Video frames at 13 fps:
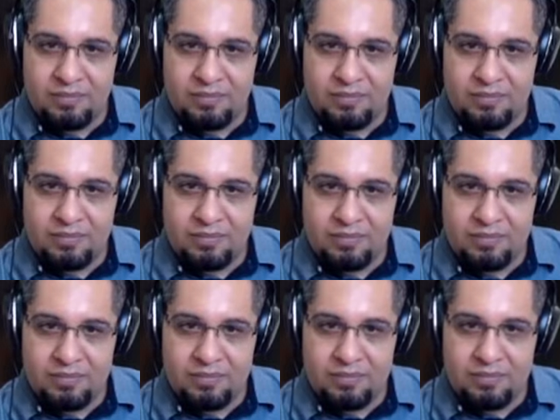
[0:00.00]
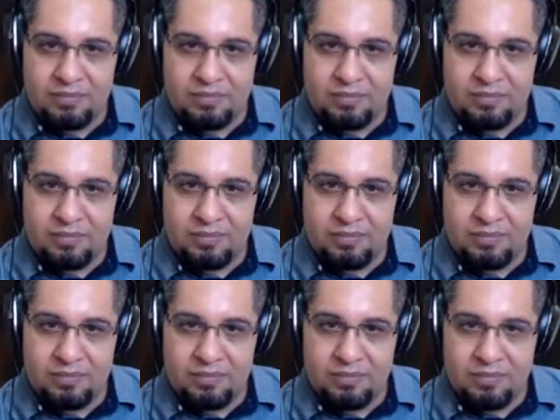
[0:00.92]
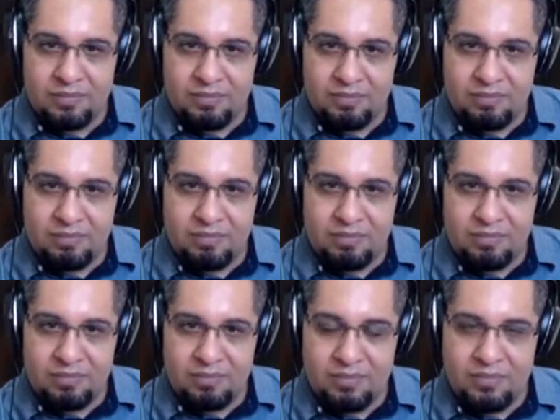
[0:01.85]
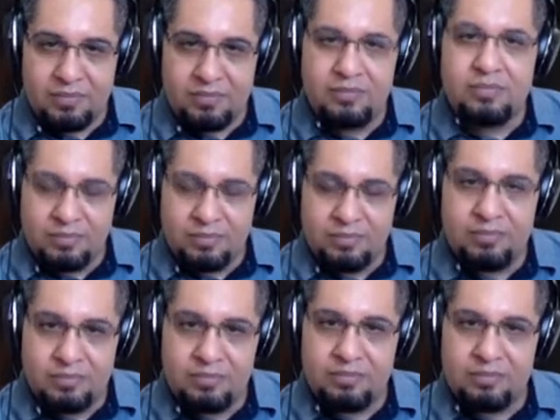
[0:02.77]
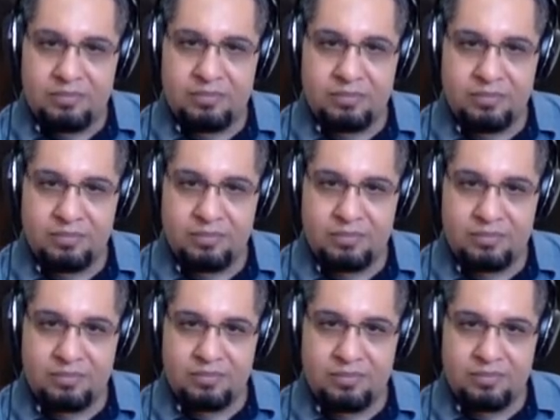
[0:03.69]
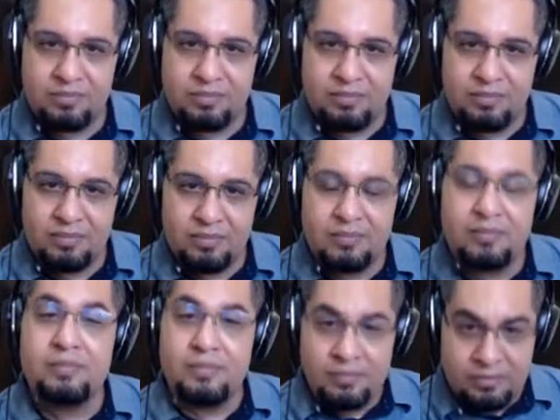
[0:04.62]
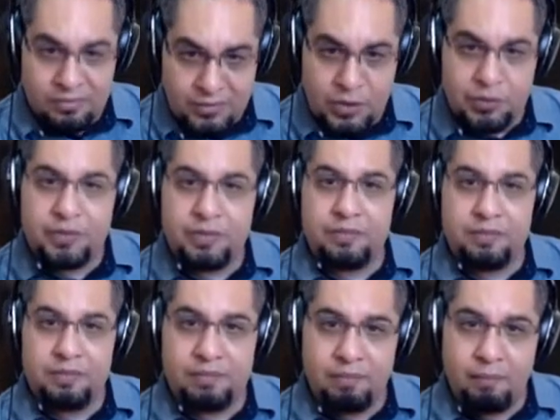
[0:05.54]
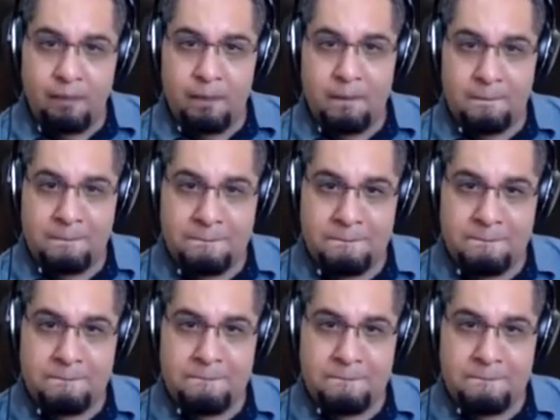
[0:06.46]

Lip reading: The person shown says nothing.